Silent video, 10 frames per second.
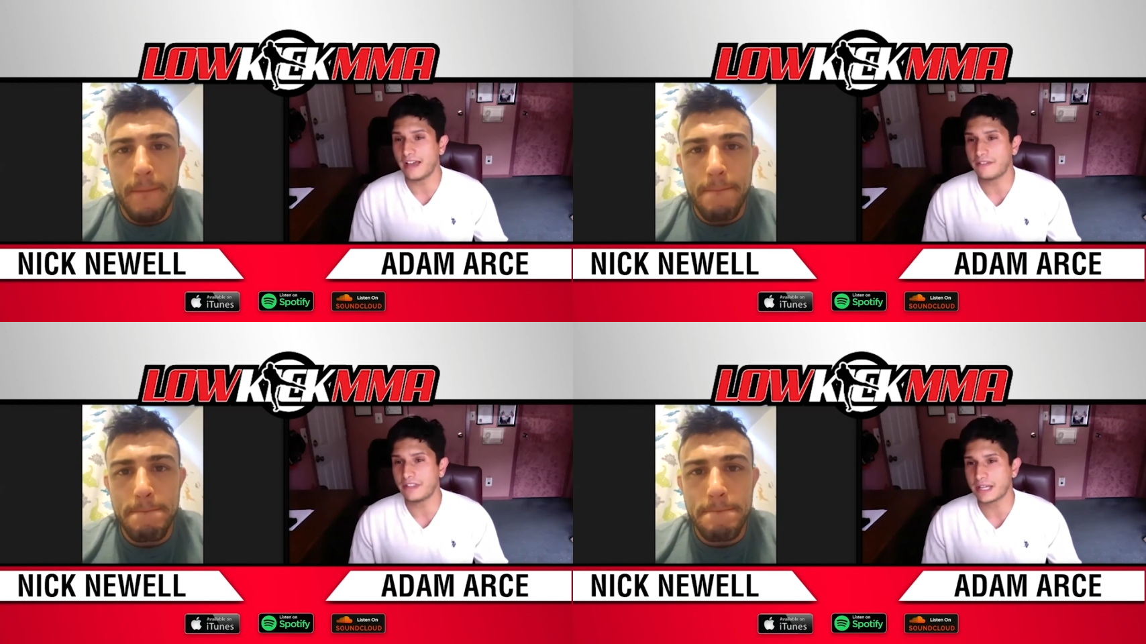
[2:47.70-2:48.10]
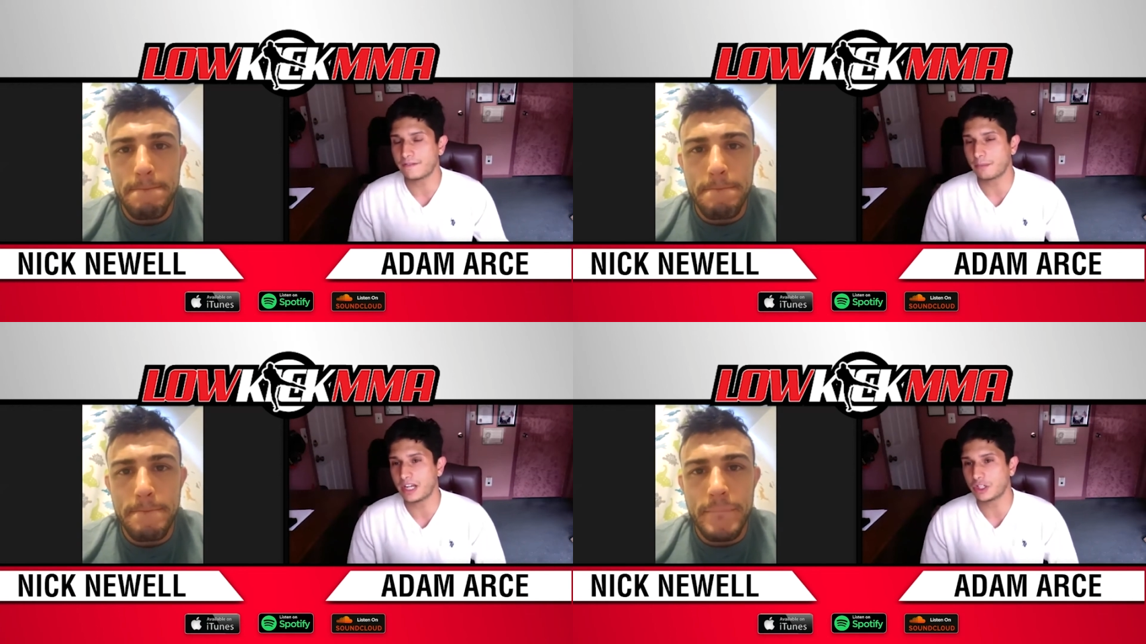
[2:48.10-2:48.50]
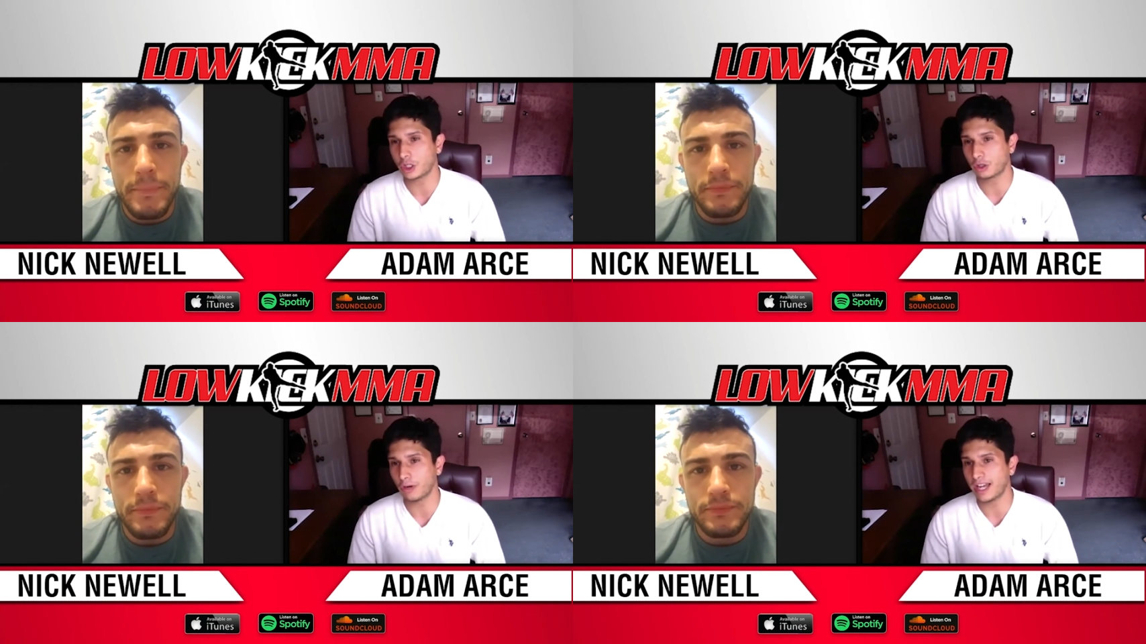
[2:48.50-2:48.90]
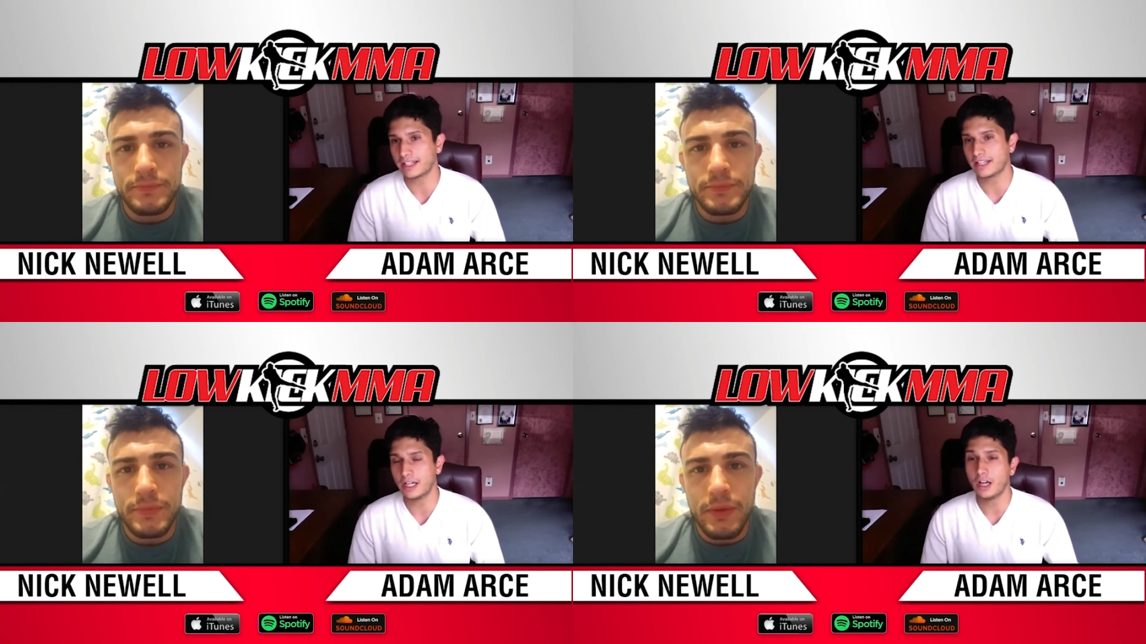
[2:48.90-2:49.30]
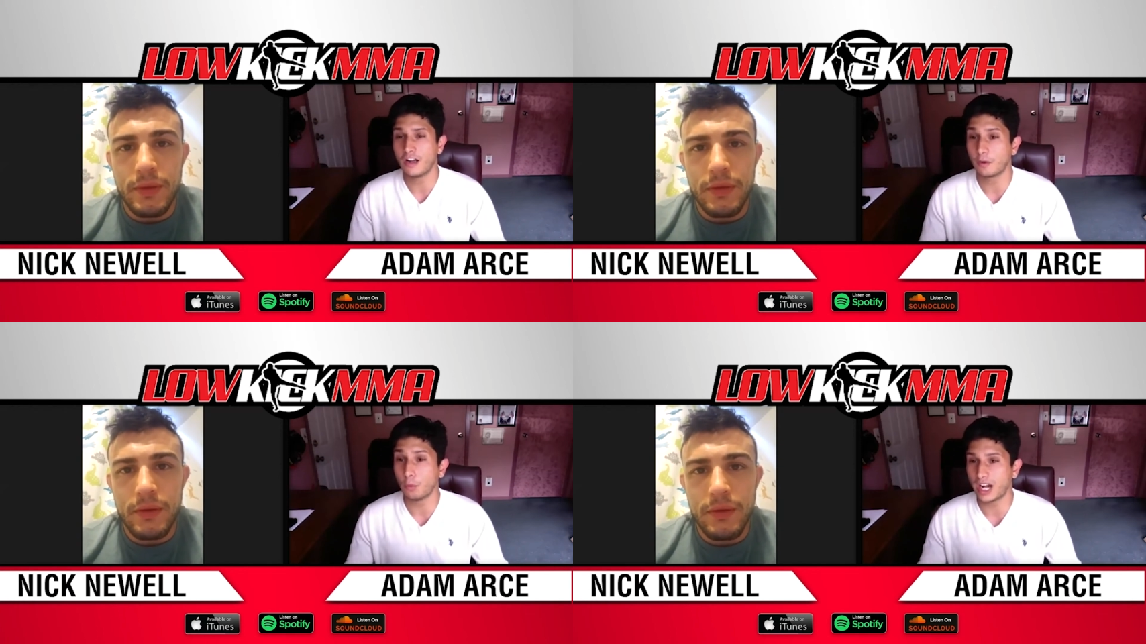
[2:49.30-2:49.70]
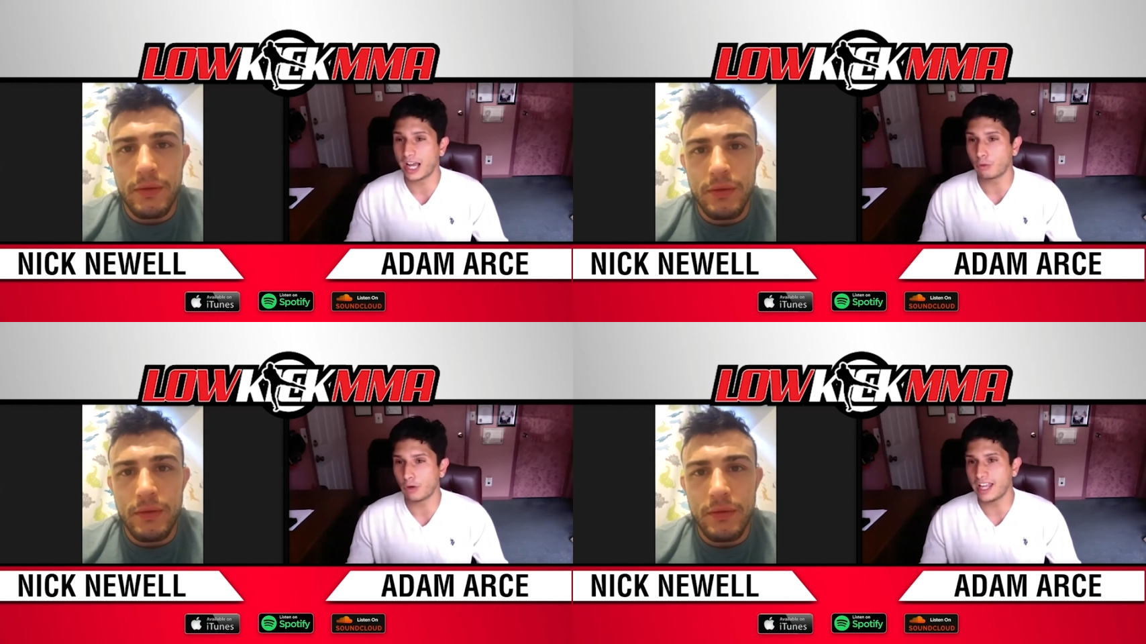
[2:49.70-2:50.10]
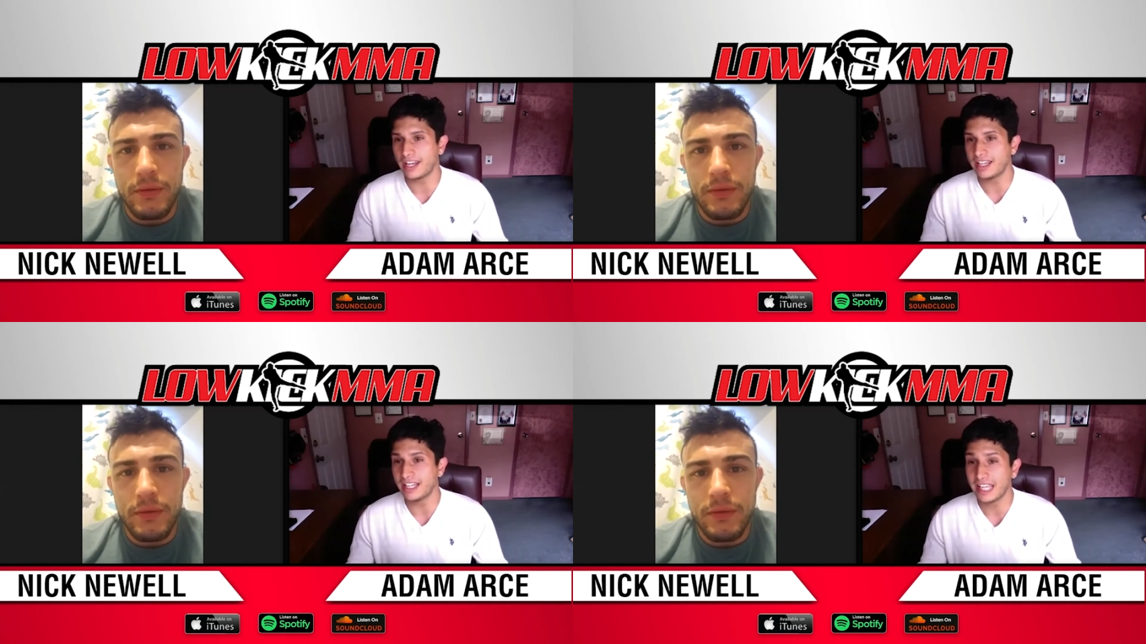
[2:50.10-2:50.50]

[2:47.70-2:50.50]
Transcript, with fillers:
Speaker 1: have this information correct from what I read